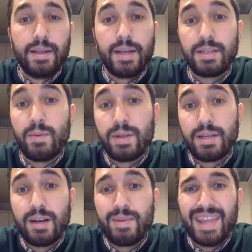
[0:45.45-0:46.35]
Next, I want to
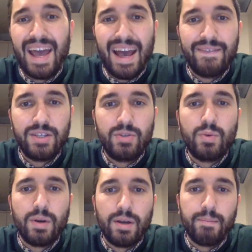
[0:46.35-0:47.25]
talk about the
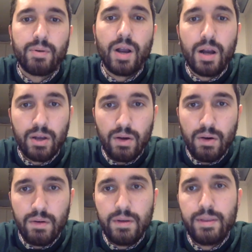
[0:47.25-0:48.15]
Aventura
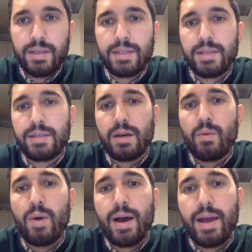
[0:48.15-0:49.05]
Branco. This is a
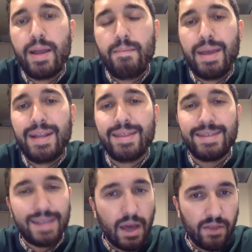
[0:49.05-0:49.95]
wine made in the
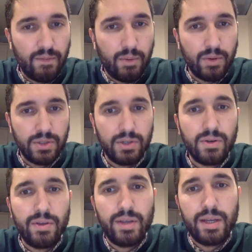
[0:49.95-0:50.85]
south of
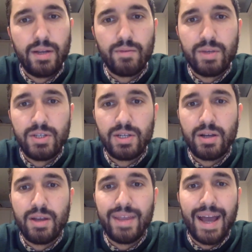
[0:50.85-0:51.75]
Portugal in a region
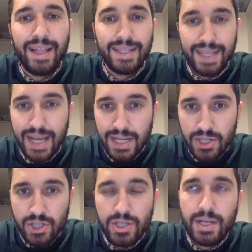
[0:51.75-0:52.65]
called the
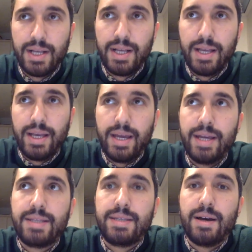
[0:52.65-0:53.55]
Alentejo.
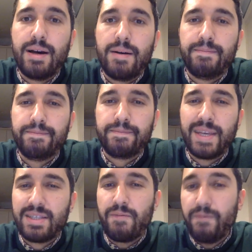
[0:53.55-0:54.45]
It's
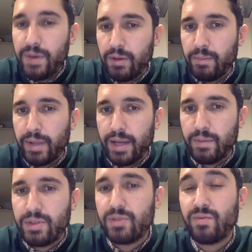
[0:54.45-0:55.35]
a field blend,
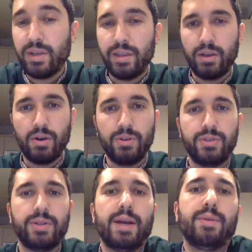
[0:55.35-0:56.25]
which is really the
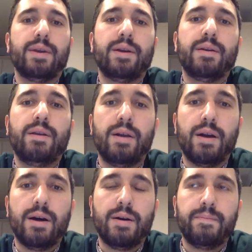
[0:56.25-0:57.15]
culture down there.
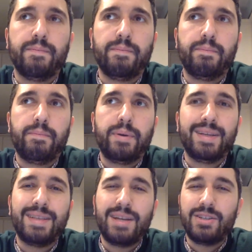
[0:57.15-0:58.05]
But
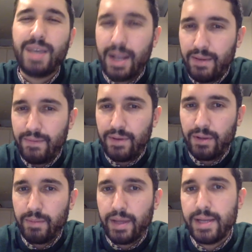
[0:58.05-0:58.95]
it's not just any
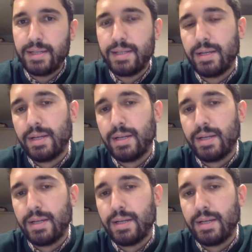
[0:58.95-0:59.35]
field blend.